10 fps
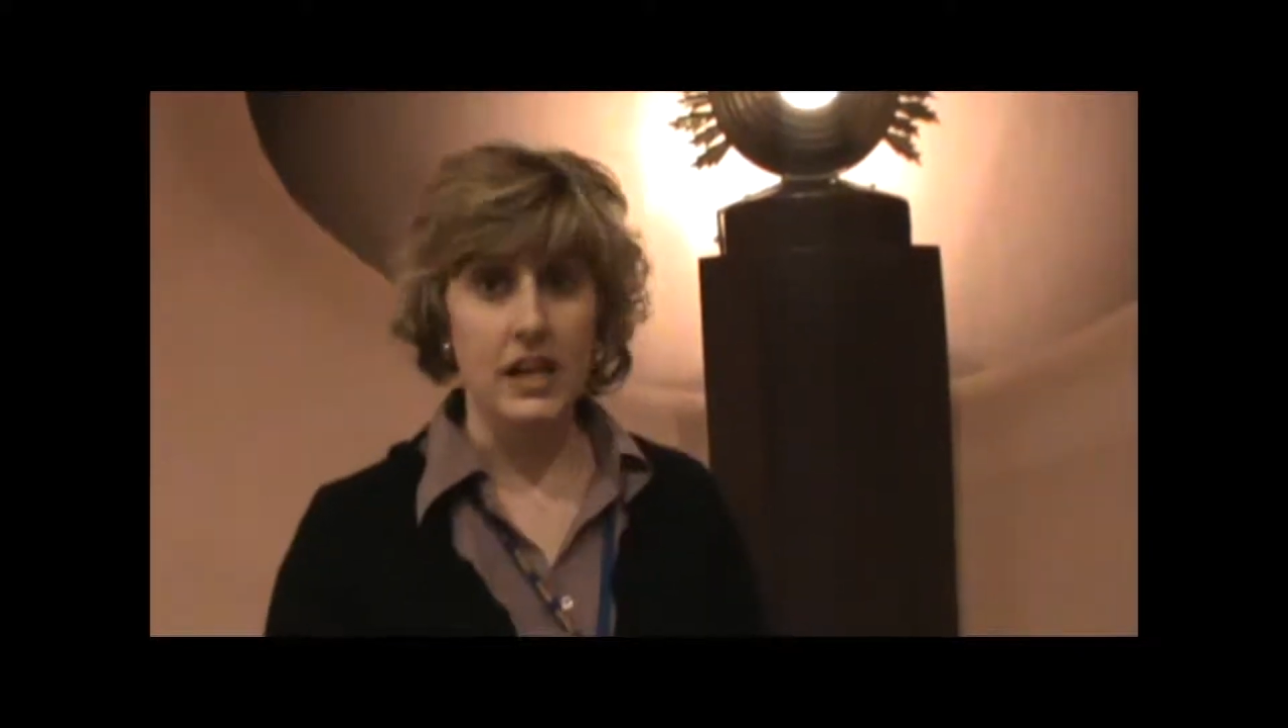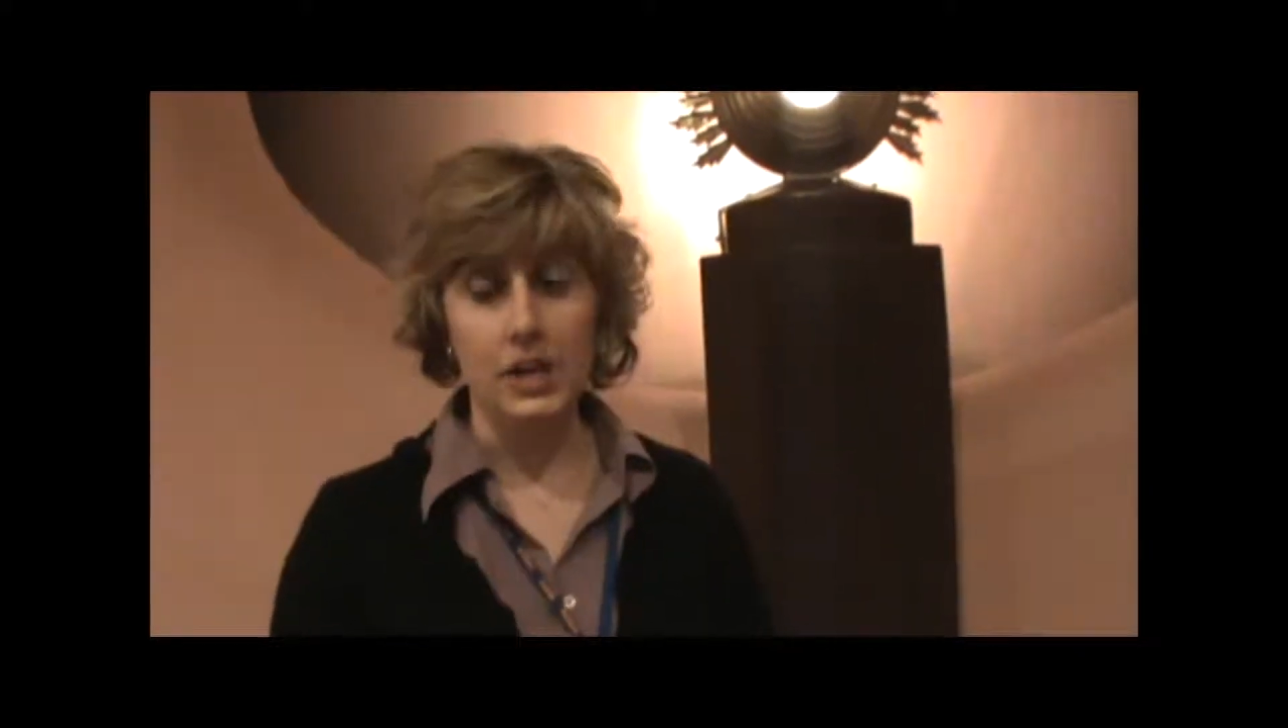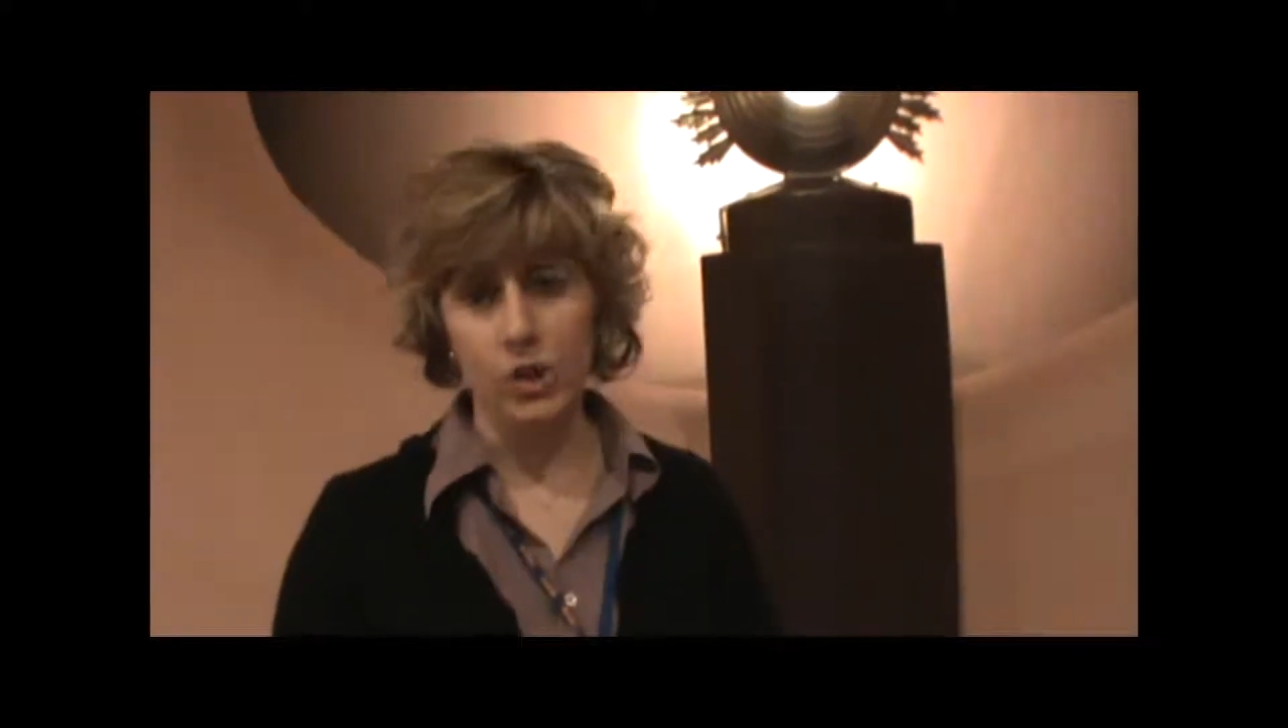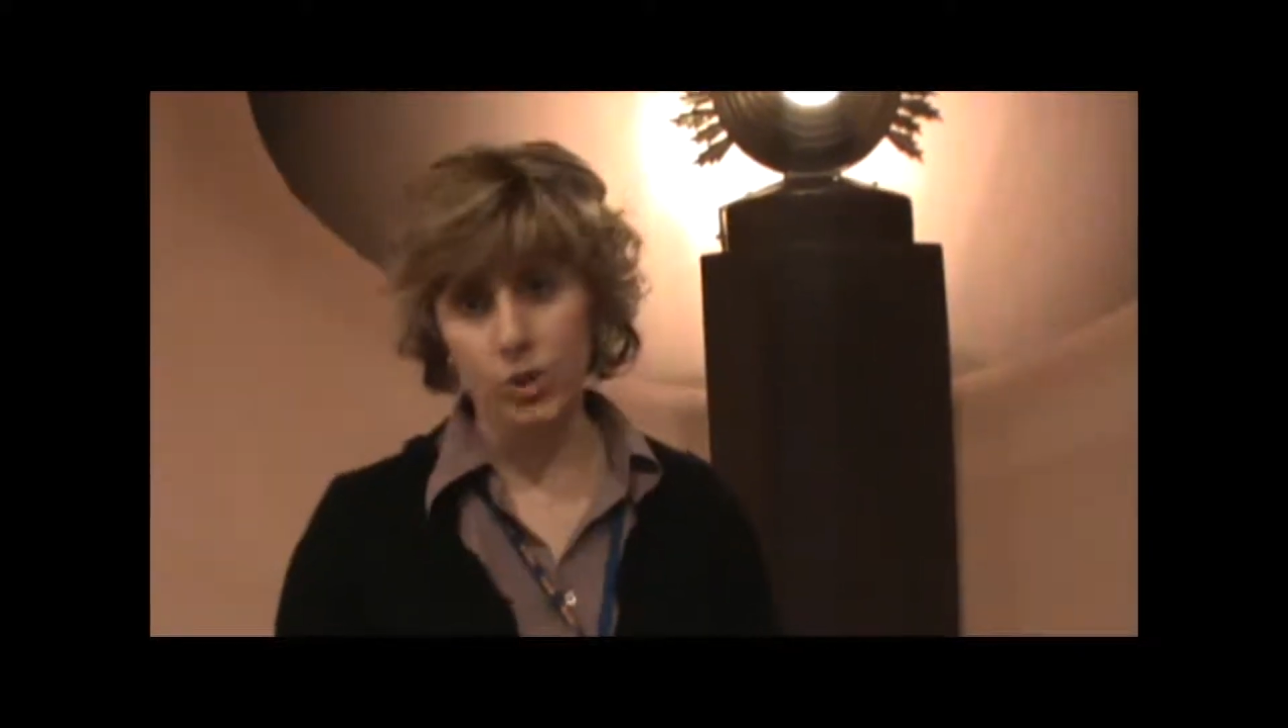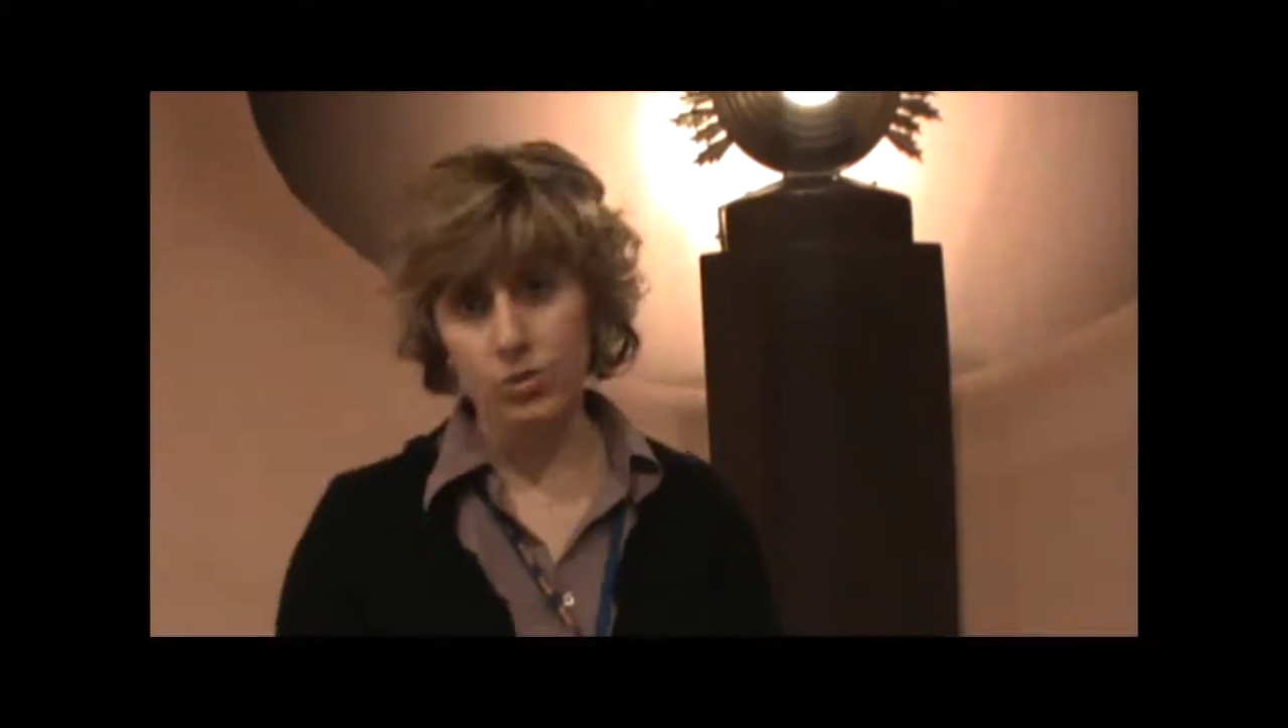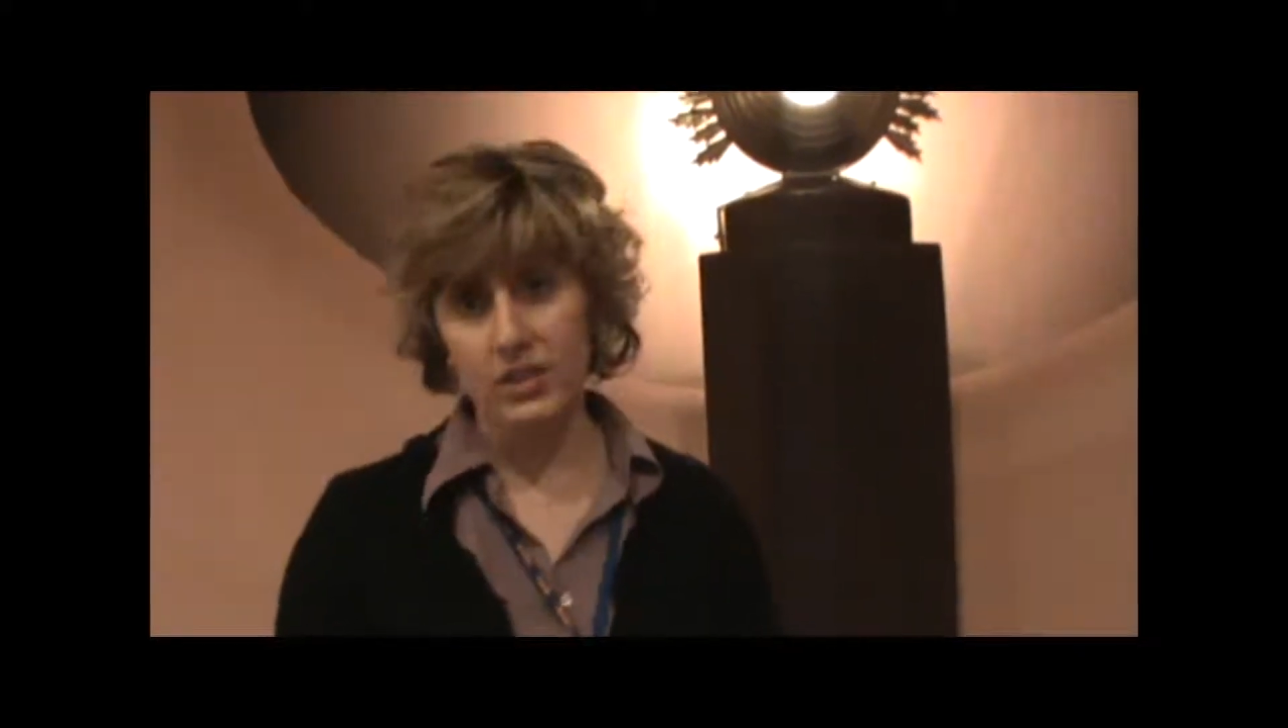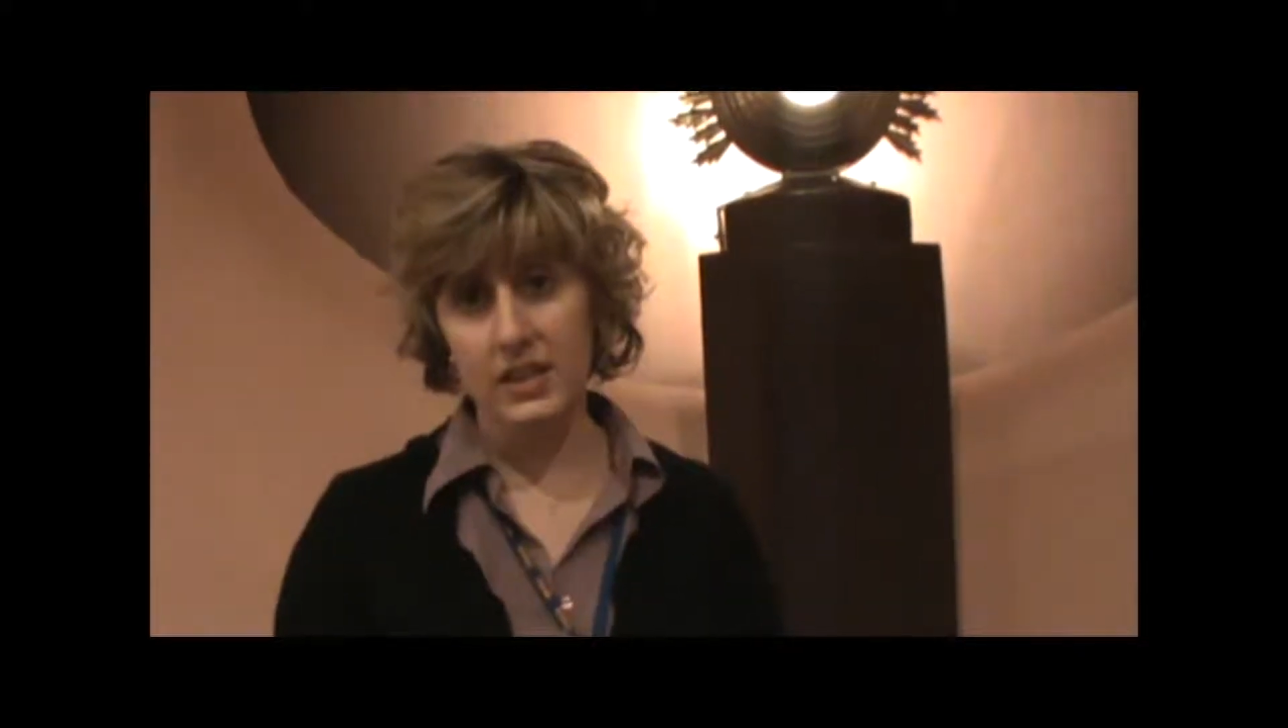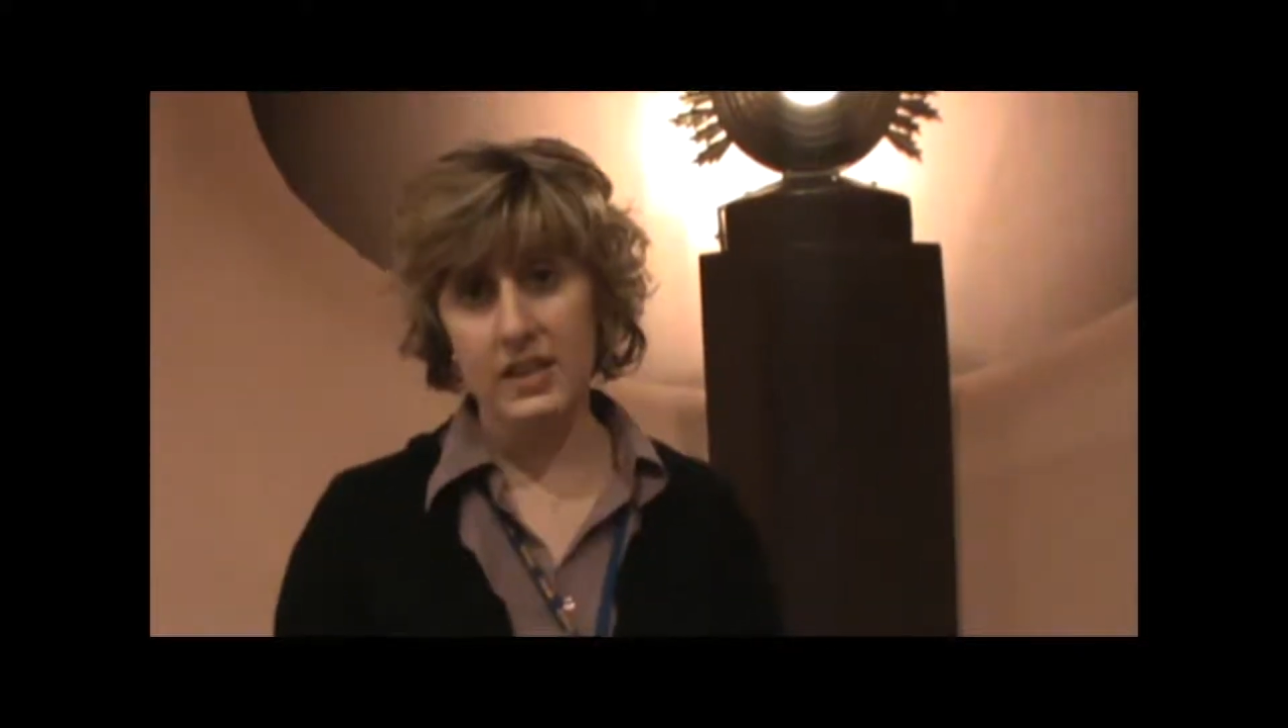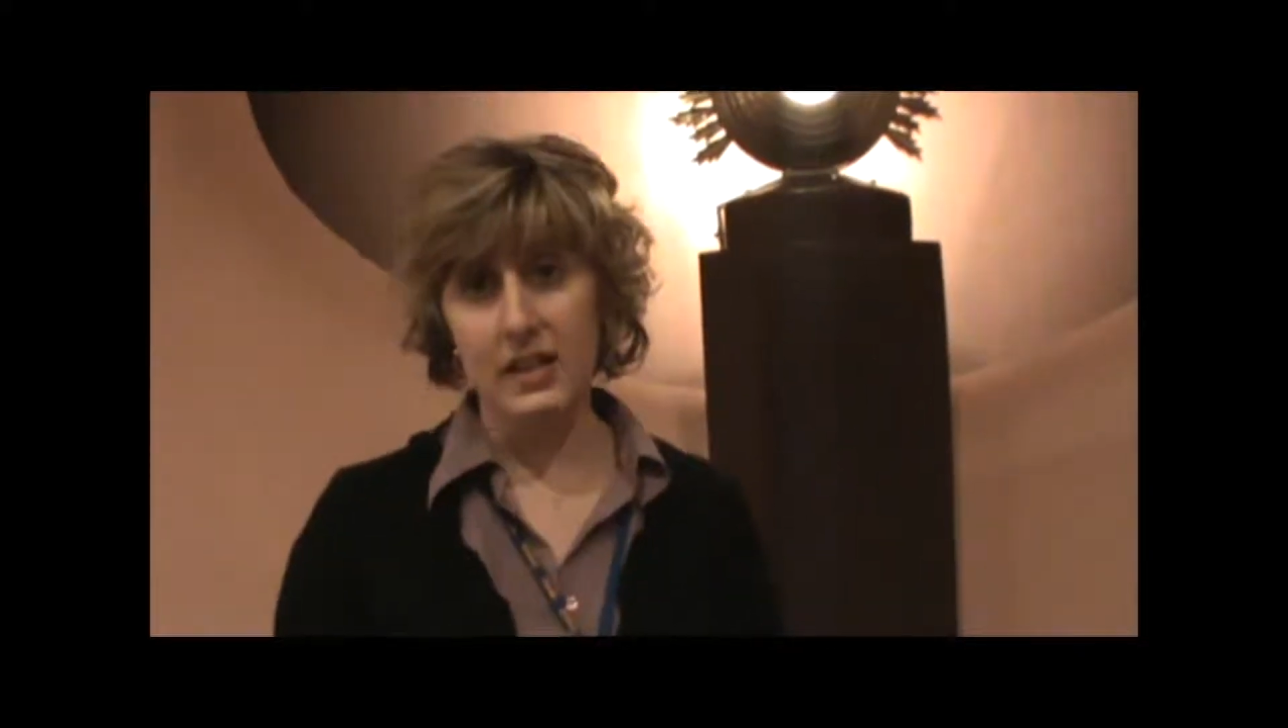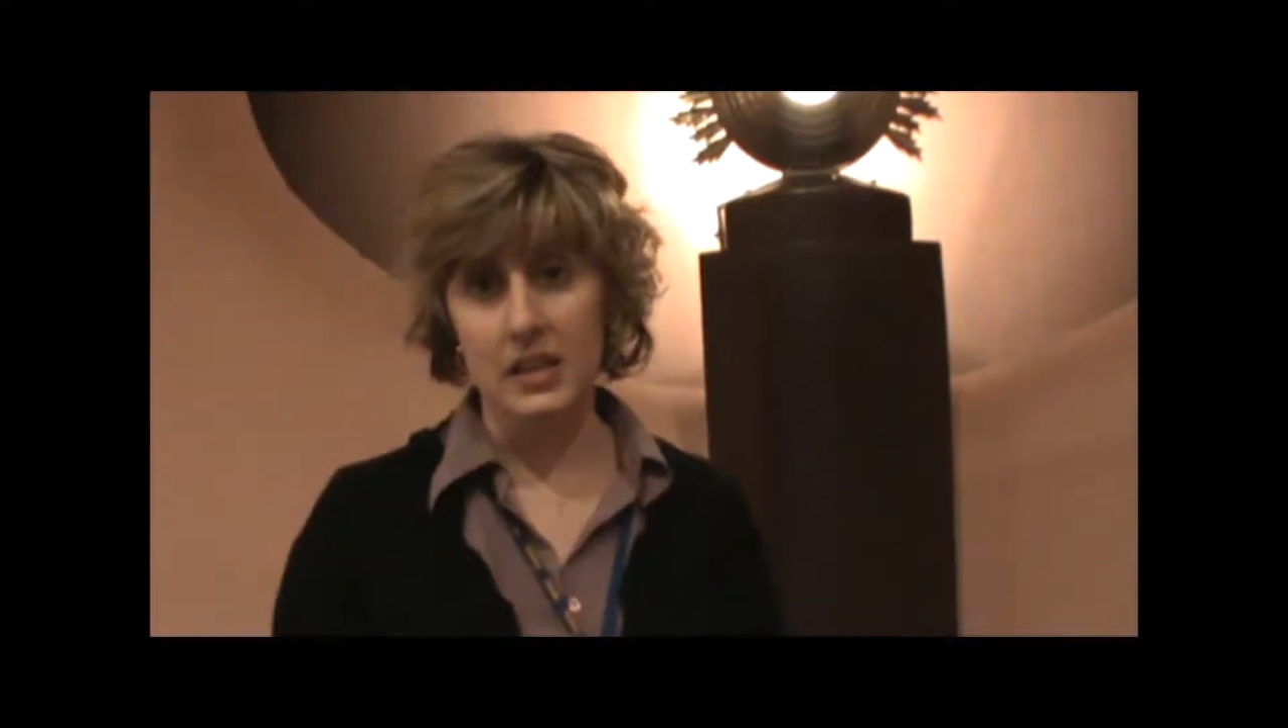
and using and